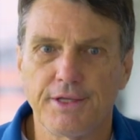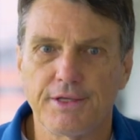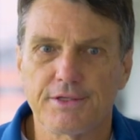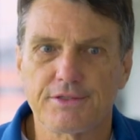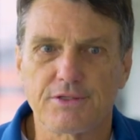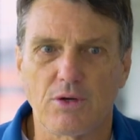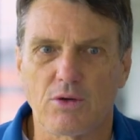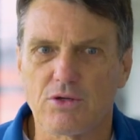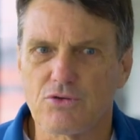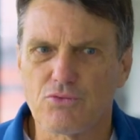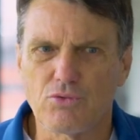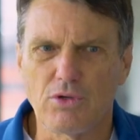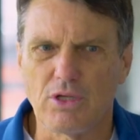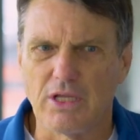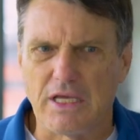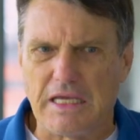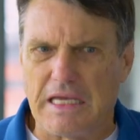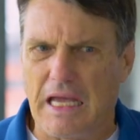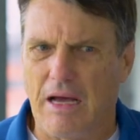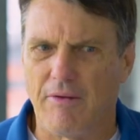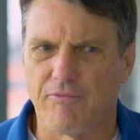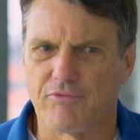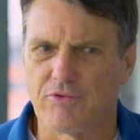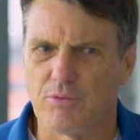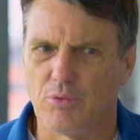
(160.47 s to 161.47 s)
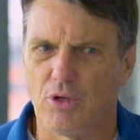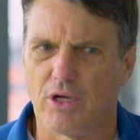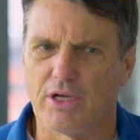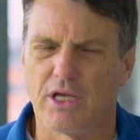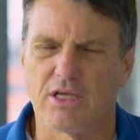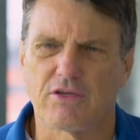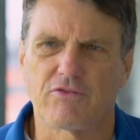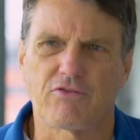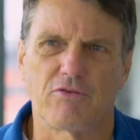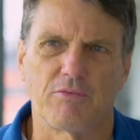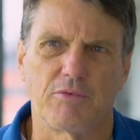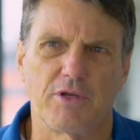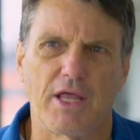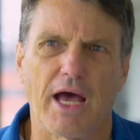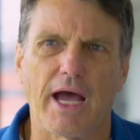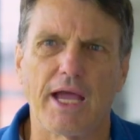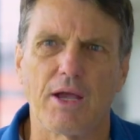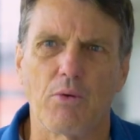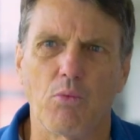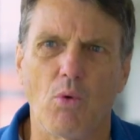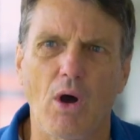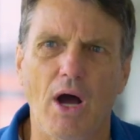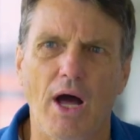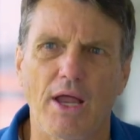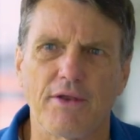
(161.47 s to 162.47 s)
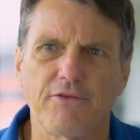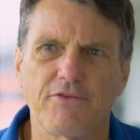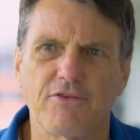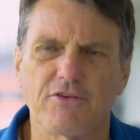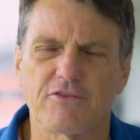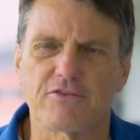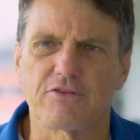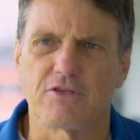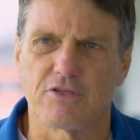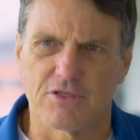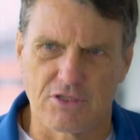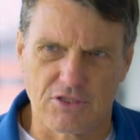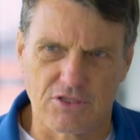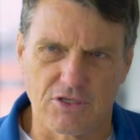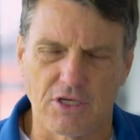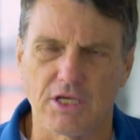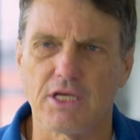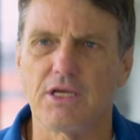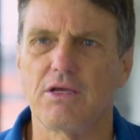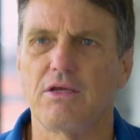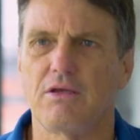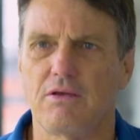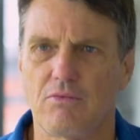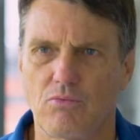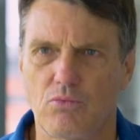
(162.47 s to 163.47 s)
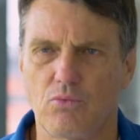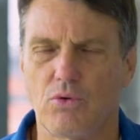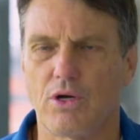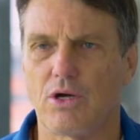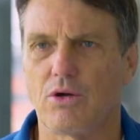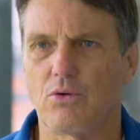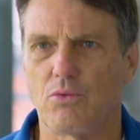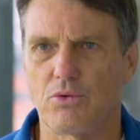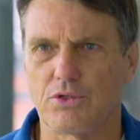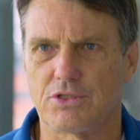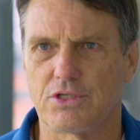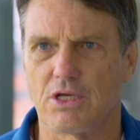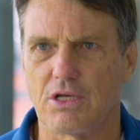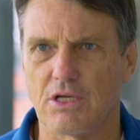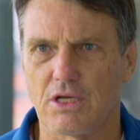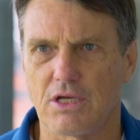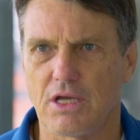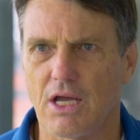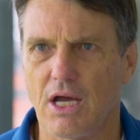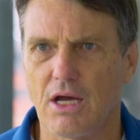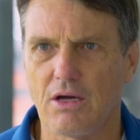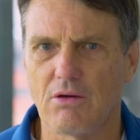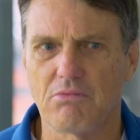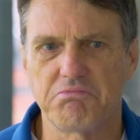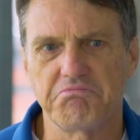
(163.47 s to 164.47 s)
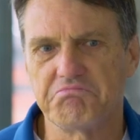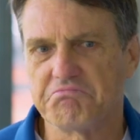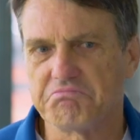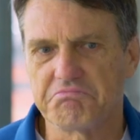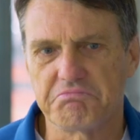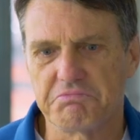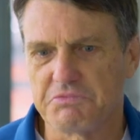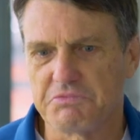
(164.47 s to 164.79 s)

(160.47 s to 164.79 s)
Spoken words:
So I was really comfortable, I guess, from day one, just to see where it was going to go.